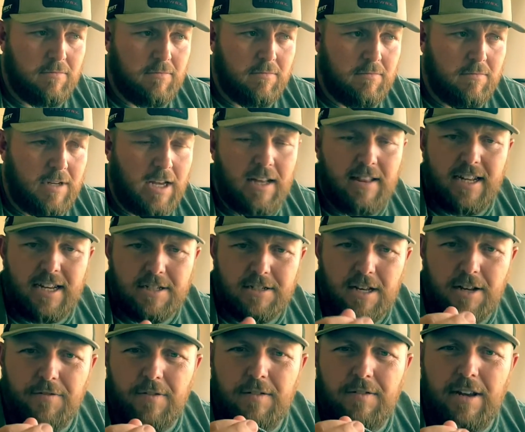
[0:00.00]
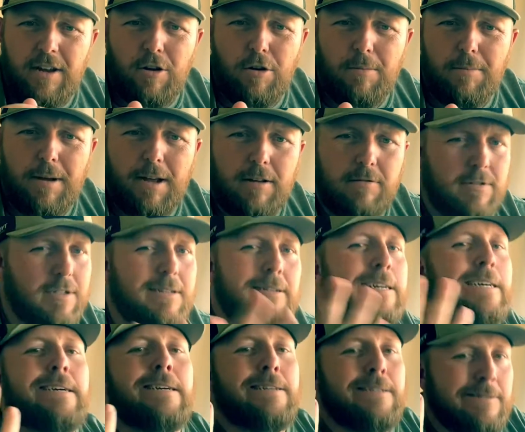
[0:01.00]
yeah, I think it's like 1,500 pounds.
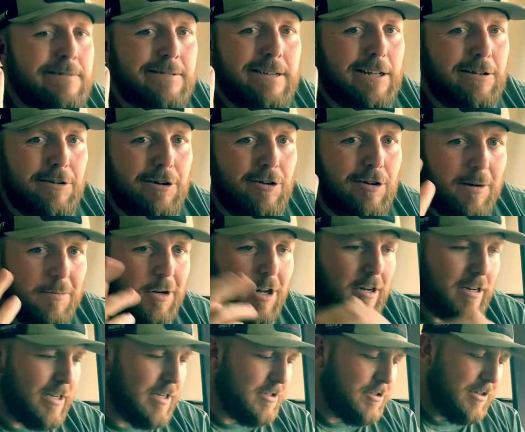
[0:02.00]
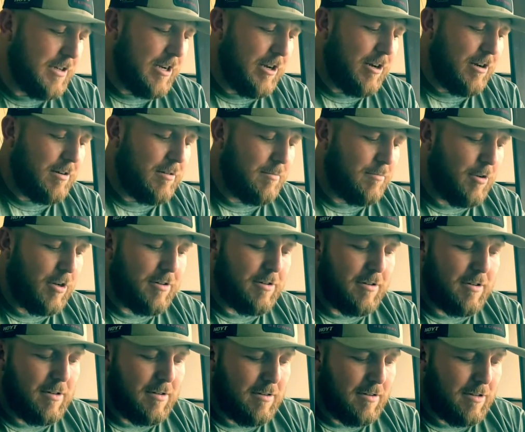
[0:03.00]
I don't know, I'm not an engineer, I'm not
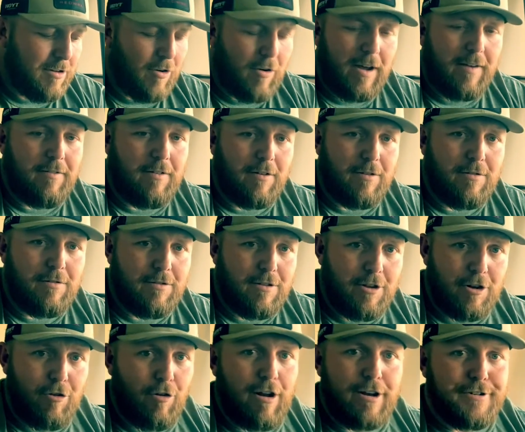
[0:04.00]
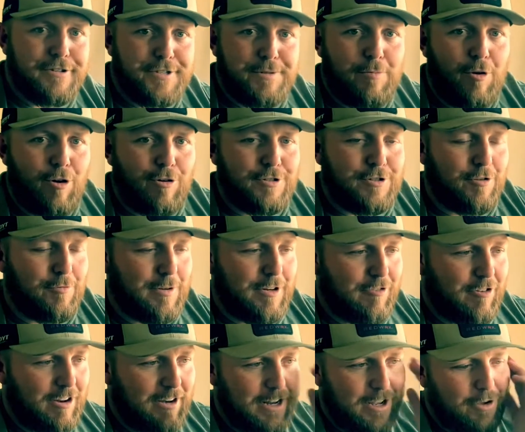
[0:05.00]
don't have the greatest smarts on me
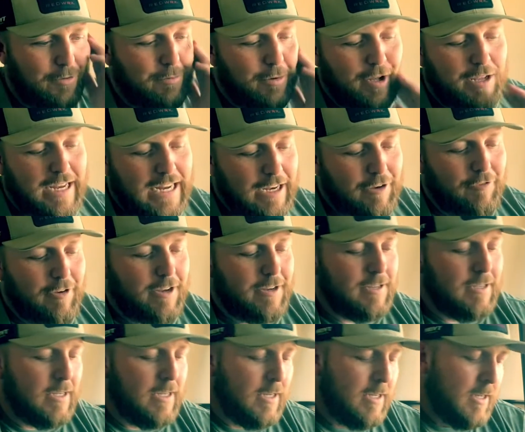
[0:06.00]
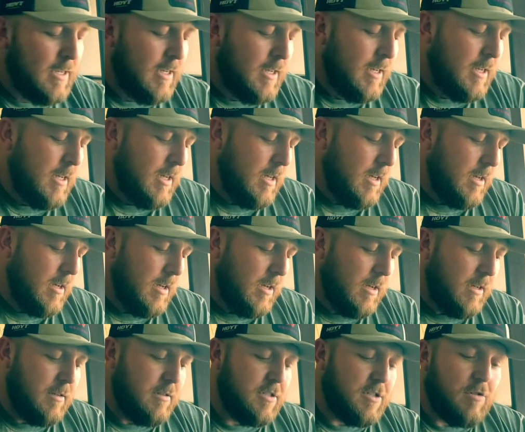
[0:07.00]
right now, but anyway.
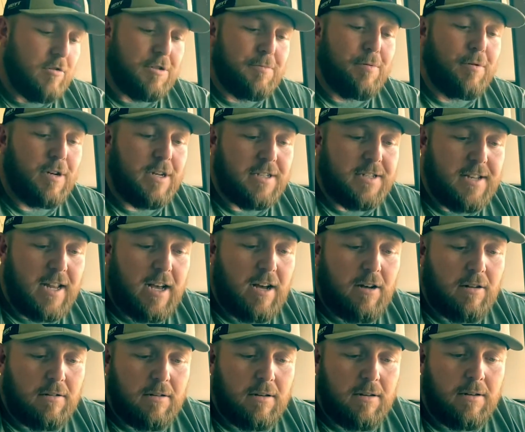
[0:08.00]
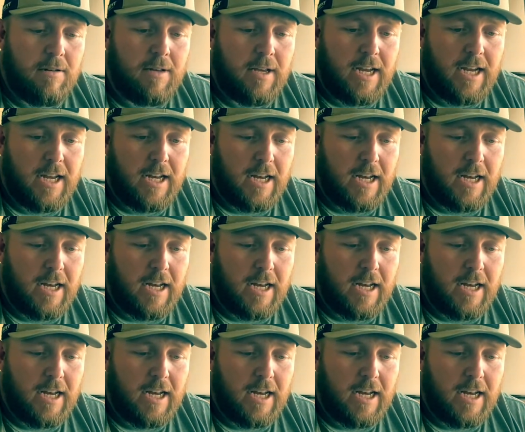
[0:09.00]
So it's pretty stout, and